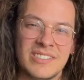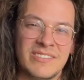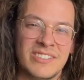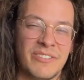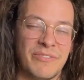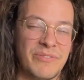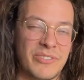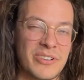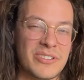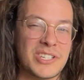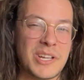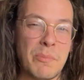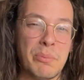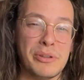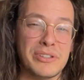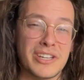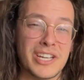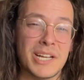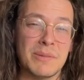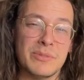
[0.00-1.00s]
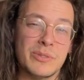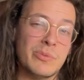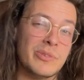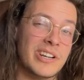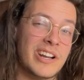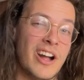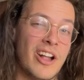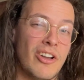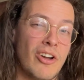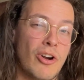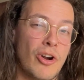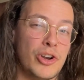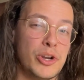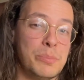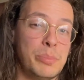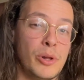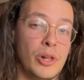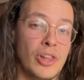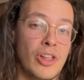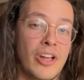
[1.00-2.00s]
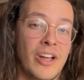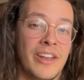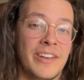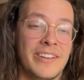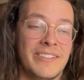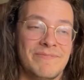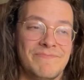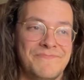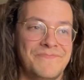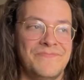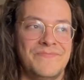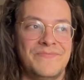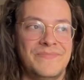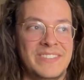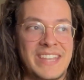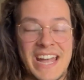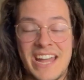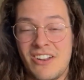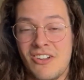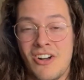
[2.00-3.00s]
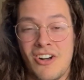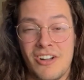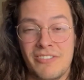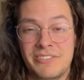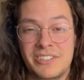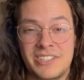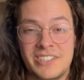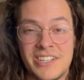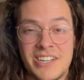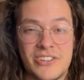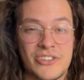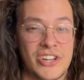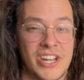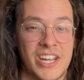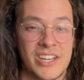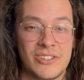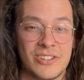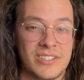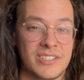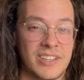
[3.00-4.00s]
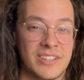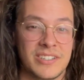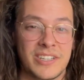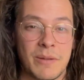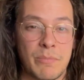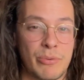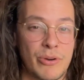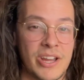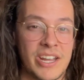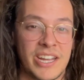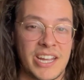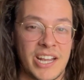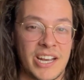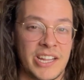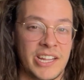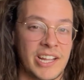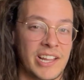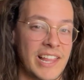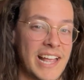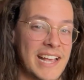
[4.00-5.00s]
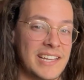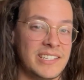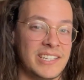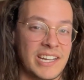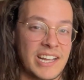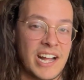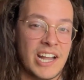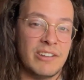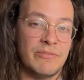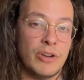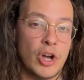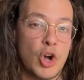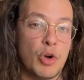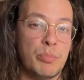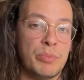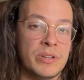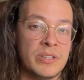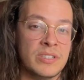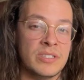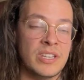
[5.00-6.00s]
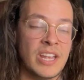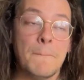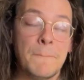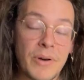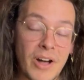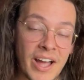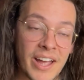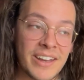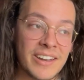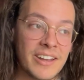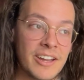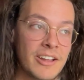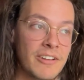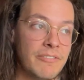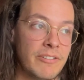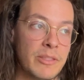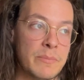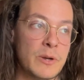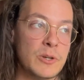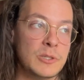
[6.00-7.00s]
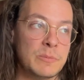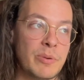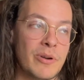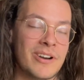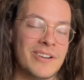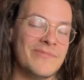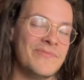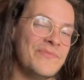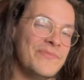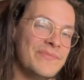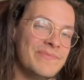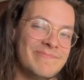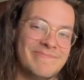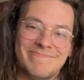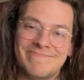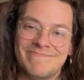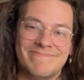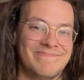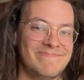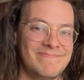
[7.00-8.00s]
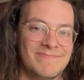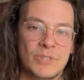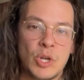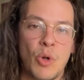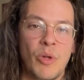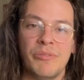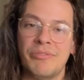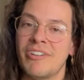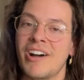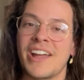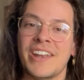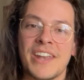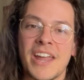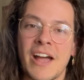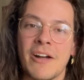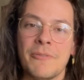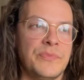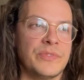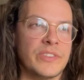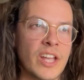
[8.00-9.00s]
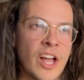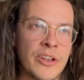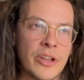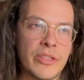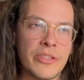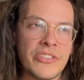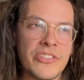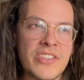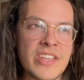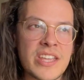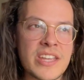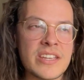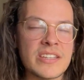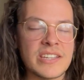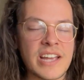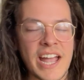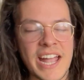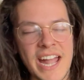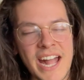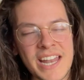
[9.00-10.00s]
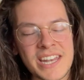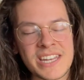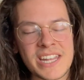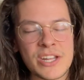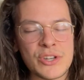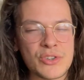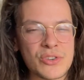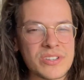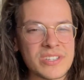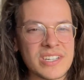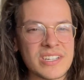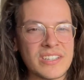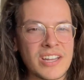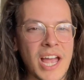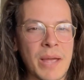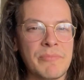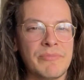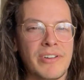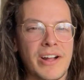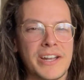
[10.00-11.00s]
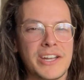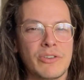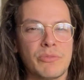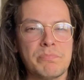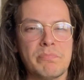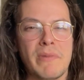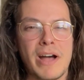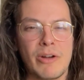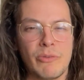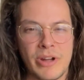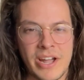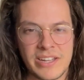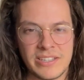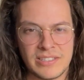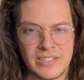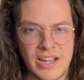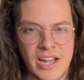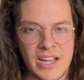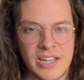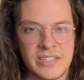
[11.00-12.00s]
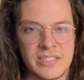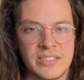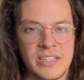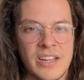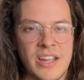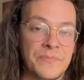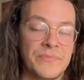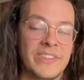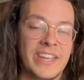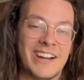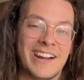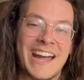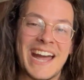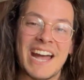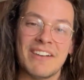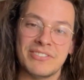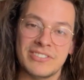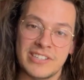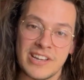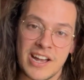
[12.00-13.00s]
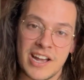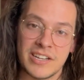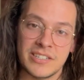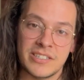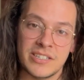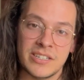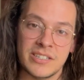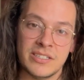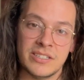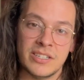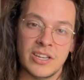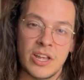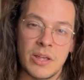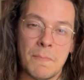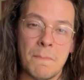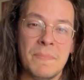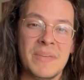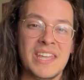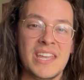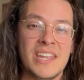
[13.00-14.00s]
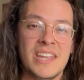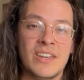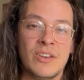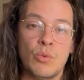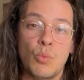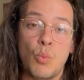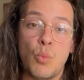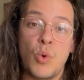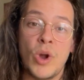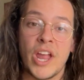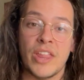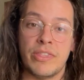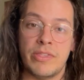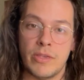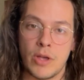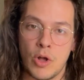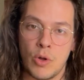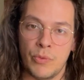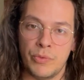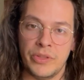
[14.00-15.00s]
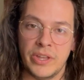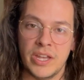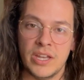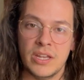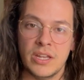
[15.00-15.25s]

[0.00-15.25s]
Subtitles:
The first couple times they were kind of hard to pull on. That obviously changes as they break in and the elastic kind of opens, but for the most part, totally fine now. Another thing is I had an interesting time finding my right size. Their half sizes mean width only.